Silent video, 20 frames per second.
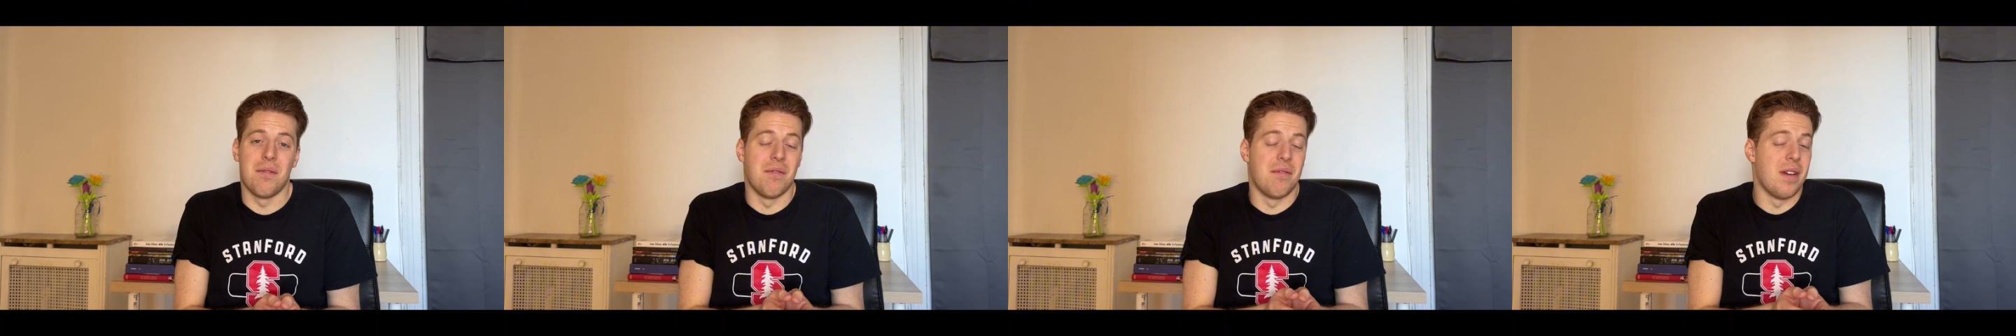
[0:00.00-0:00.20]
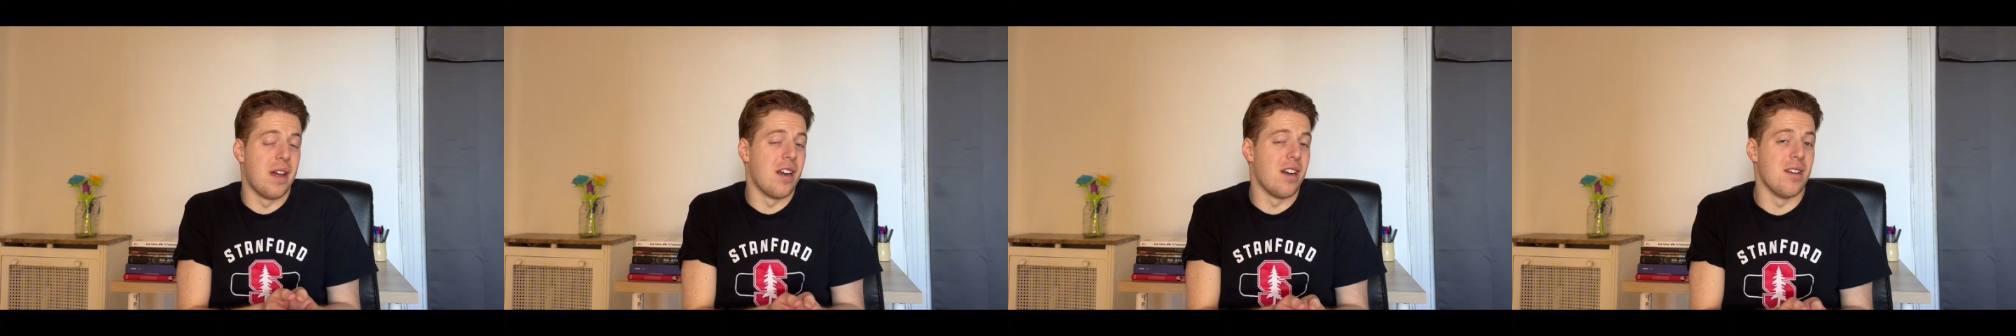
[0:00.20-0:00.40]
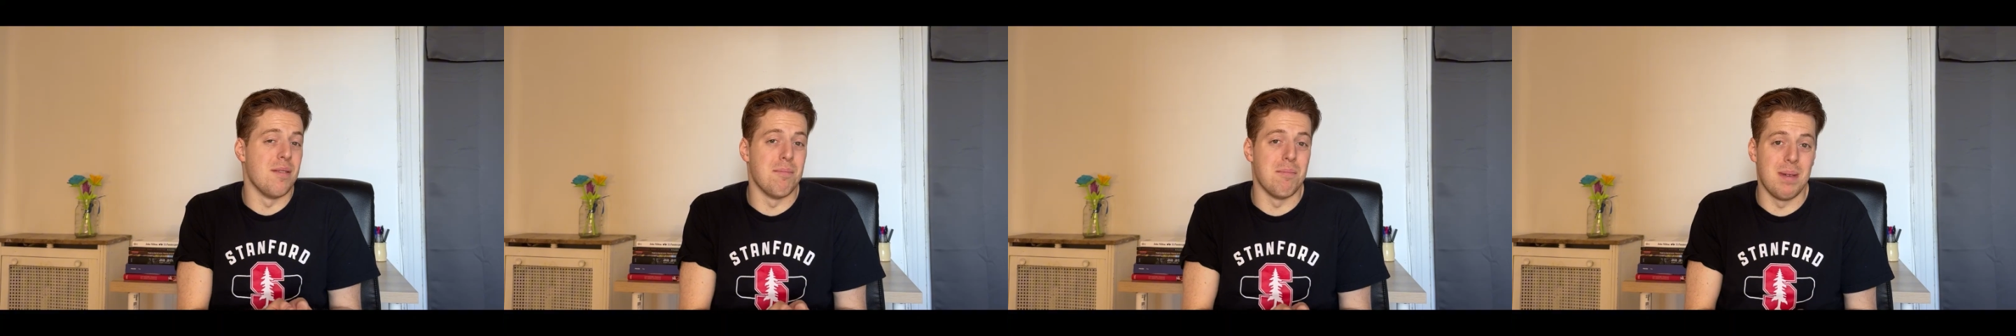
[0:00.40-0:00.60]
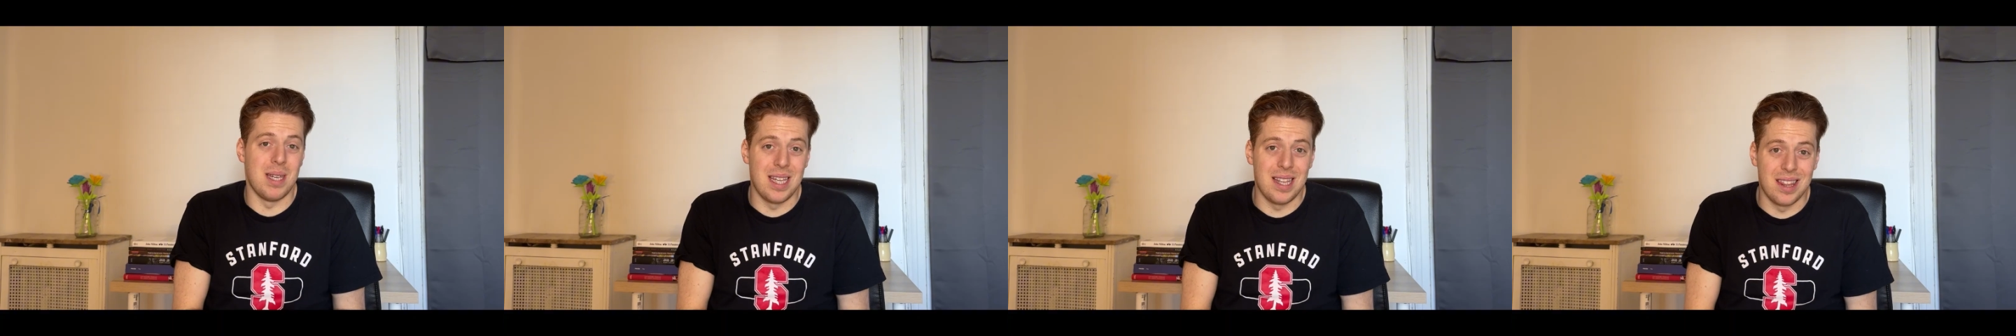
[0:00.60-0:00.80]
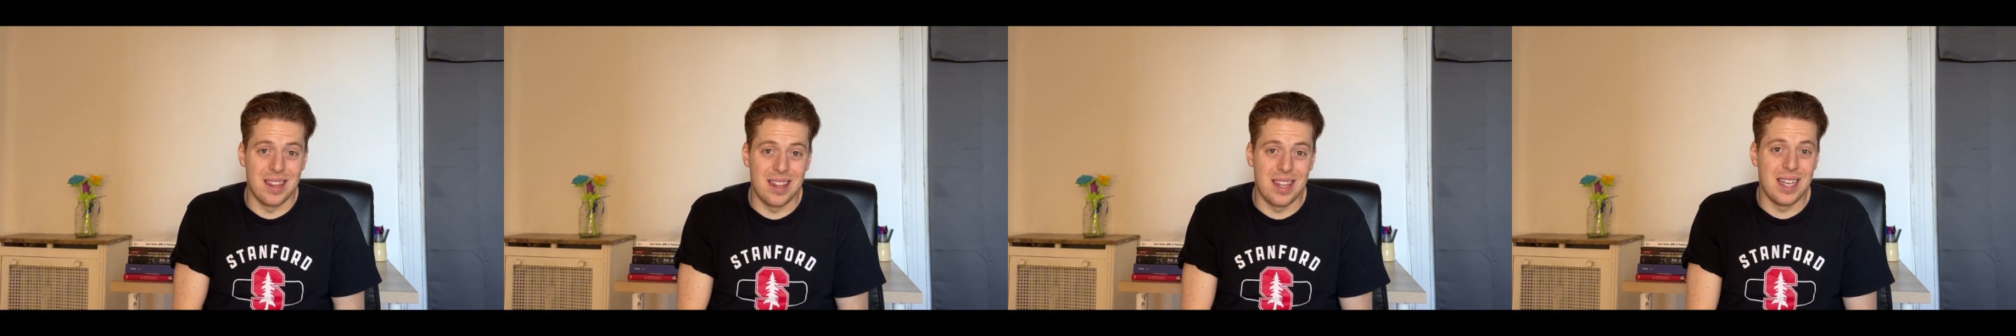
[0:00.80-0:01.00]
very
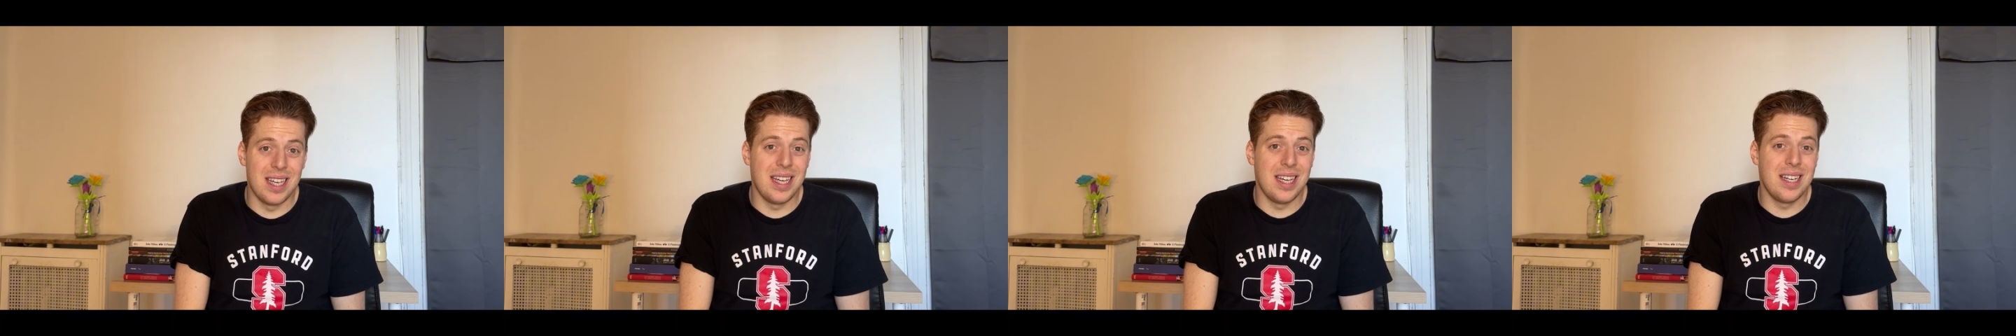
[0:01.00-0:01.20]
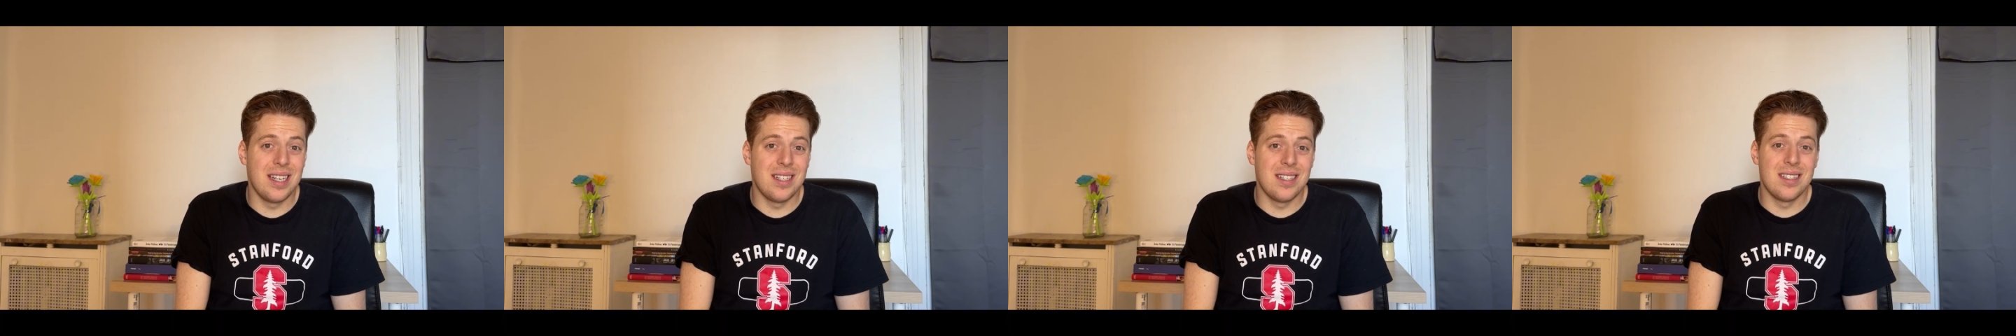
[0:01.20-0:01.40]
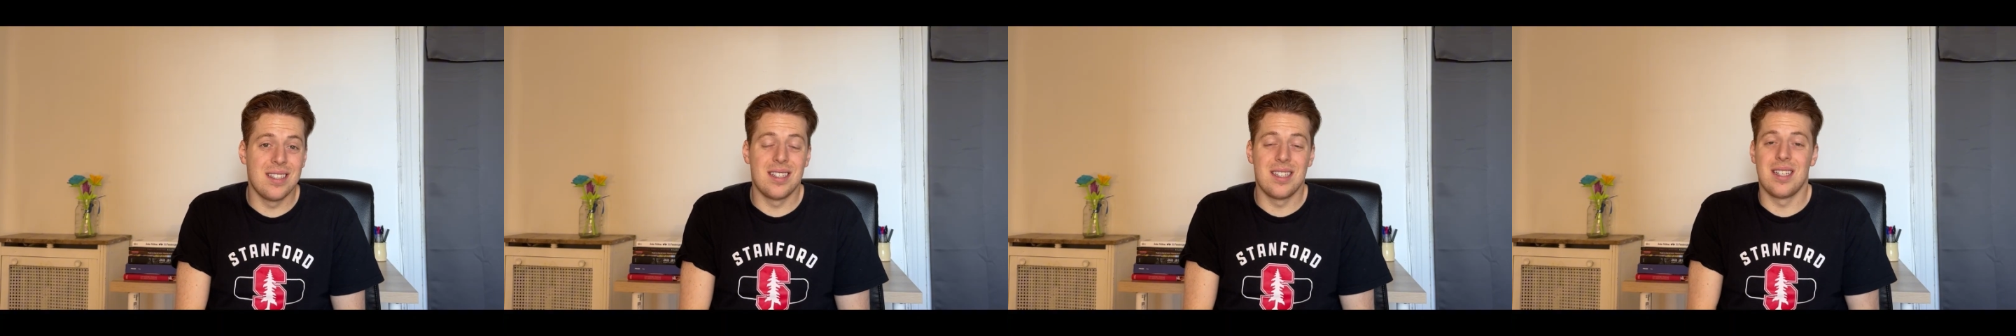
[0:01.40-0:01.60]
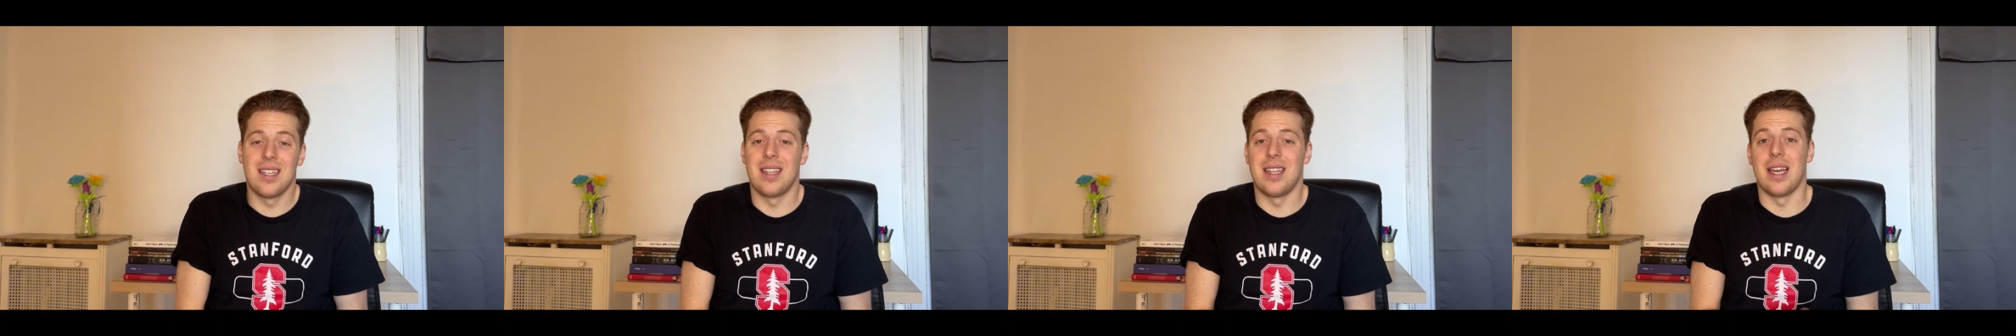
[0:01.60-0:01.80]
mean things.